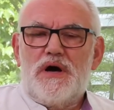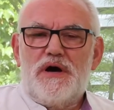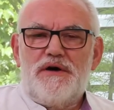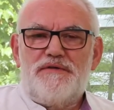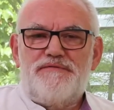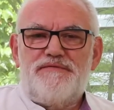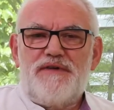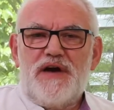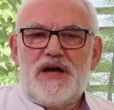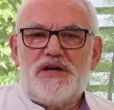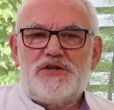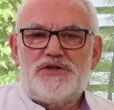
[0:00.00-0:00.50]

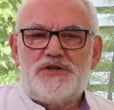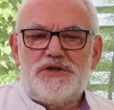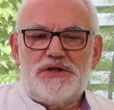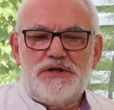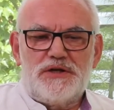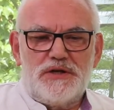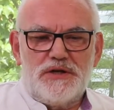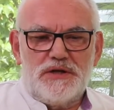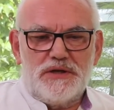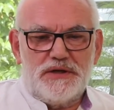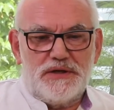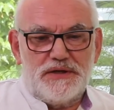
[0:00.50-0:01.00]

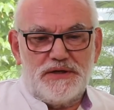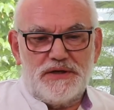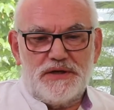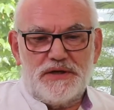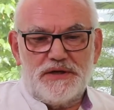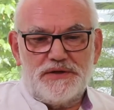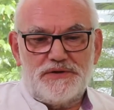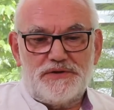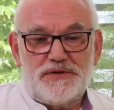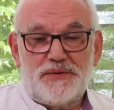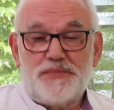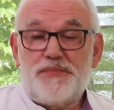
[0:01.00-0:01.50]

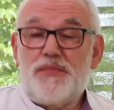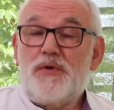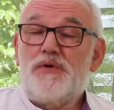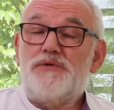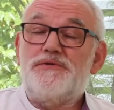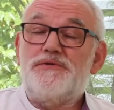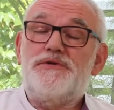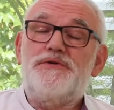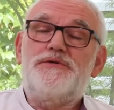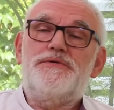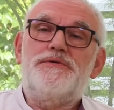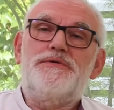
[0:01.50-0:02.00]
vaginal
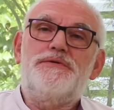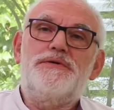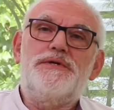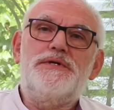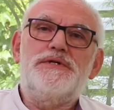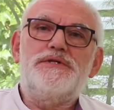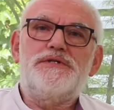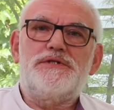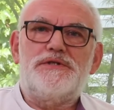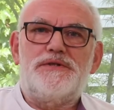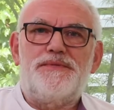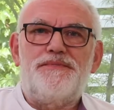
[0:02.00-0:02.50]

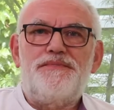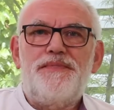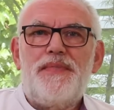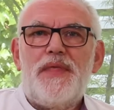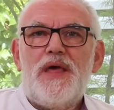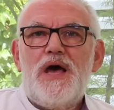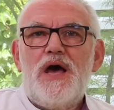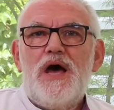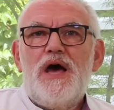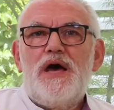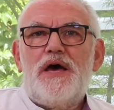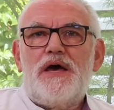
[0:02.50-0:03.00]
suppositories
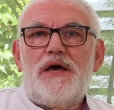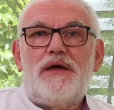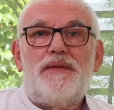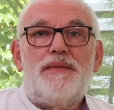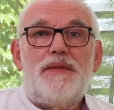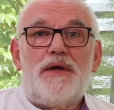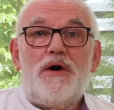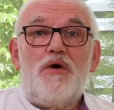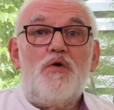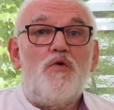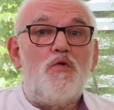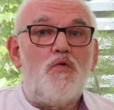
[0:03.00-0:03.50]

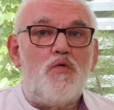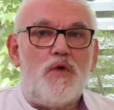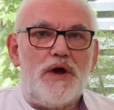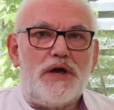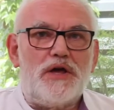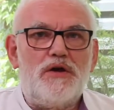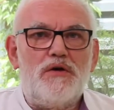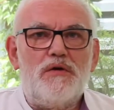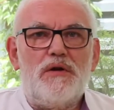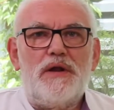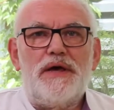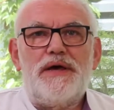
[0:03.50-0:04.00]
in a
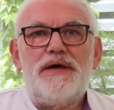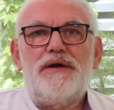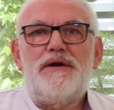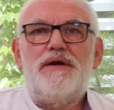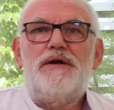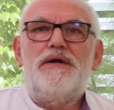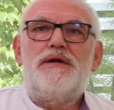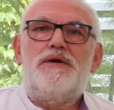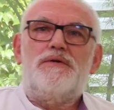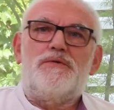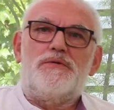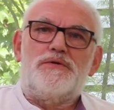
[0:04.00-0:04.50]

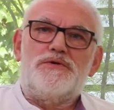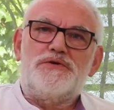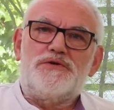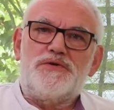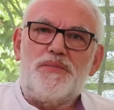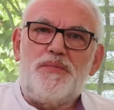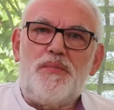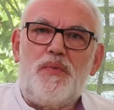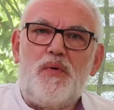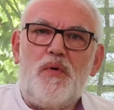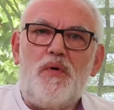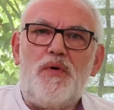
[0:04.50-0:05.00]
regulated or
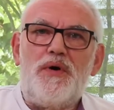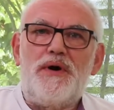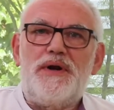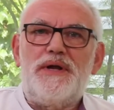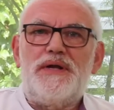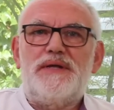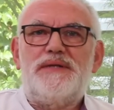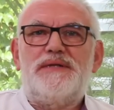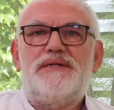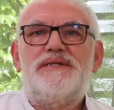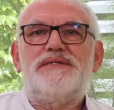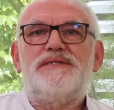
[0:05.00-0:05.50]

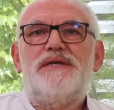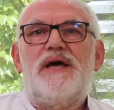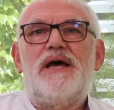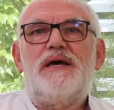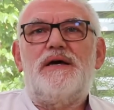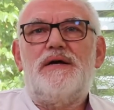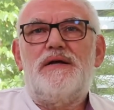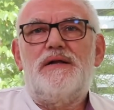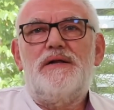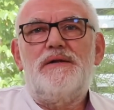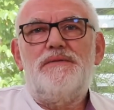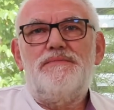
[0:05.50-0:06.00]
supported
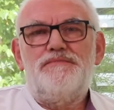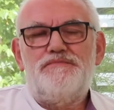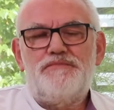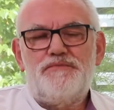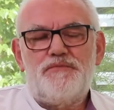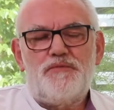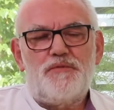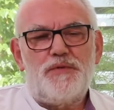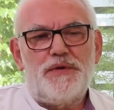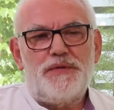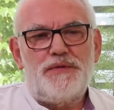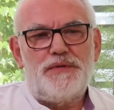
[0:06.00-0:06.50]
cycle
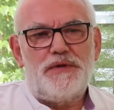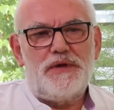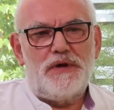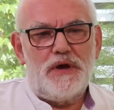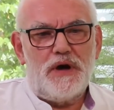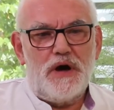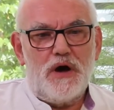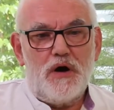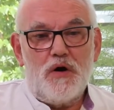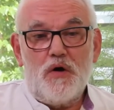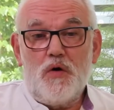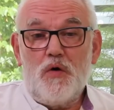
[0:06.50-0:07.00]
with
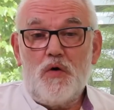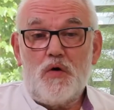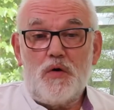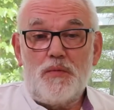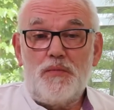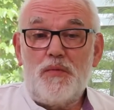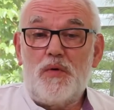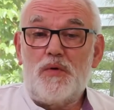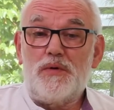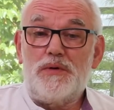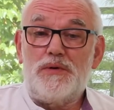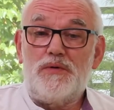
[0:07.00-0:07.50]
the
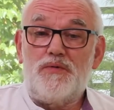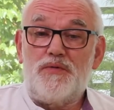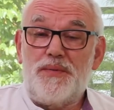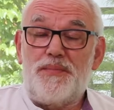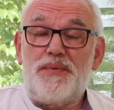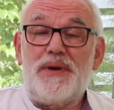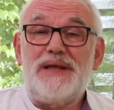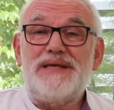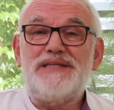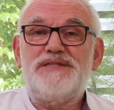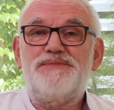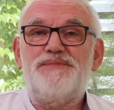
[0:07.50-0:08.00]
hormonal
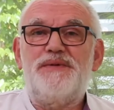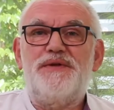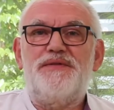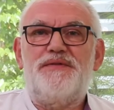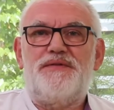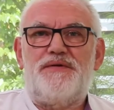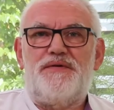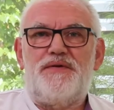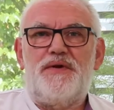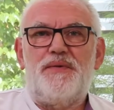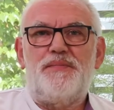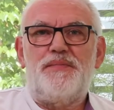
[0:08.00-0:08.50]

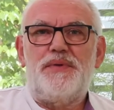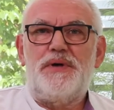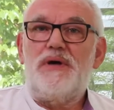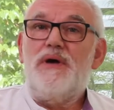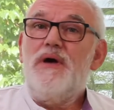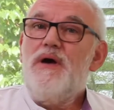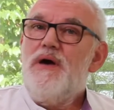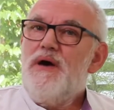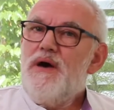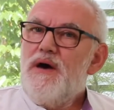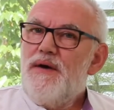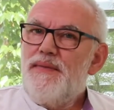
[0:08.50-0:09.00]
replacement therapy.
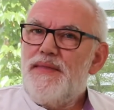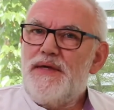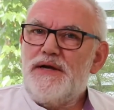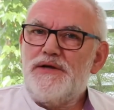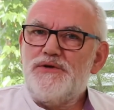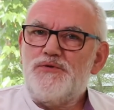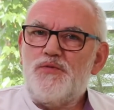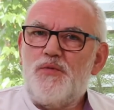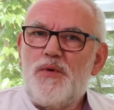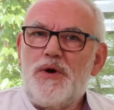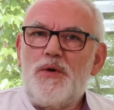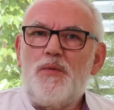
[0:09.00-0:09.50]
That
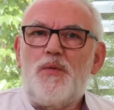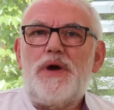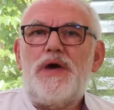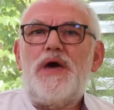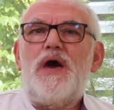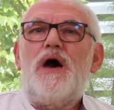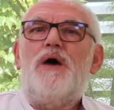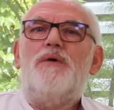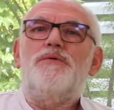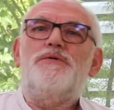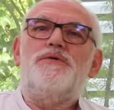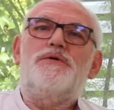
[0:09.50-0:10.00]
is one
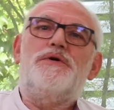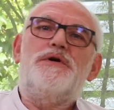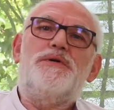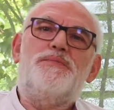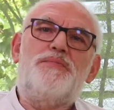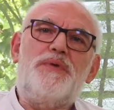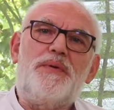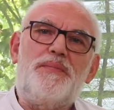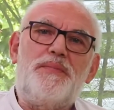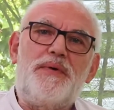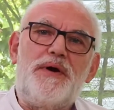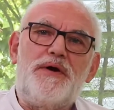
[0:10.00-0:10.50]
way how to
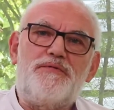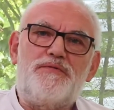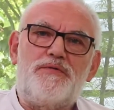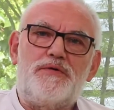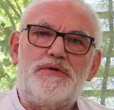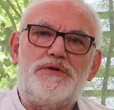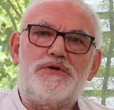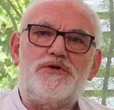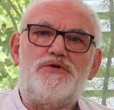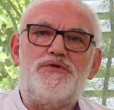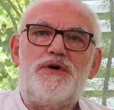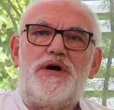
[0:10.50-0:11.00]
get prepared
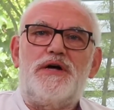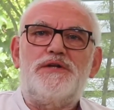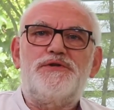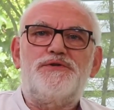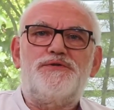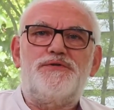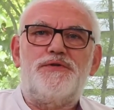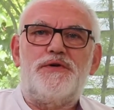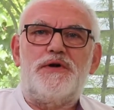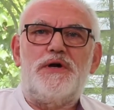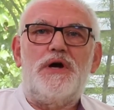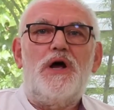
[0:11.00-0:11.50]
for the
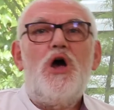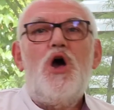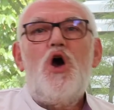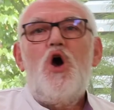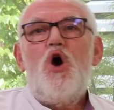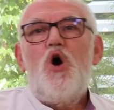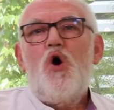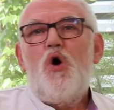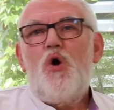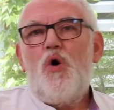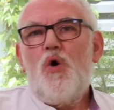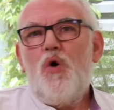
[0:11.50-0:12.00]
transfer.
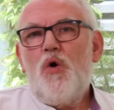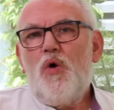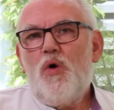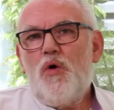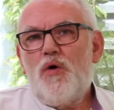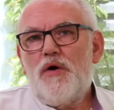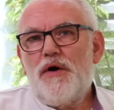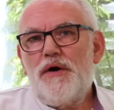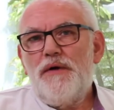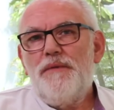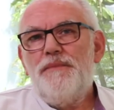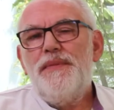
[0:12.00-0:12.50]

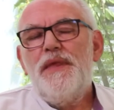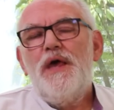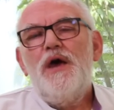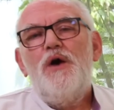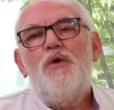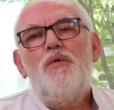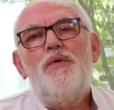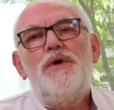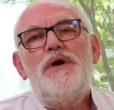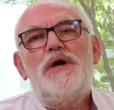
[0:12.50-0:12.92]
Or we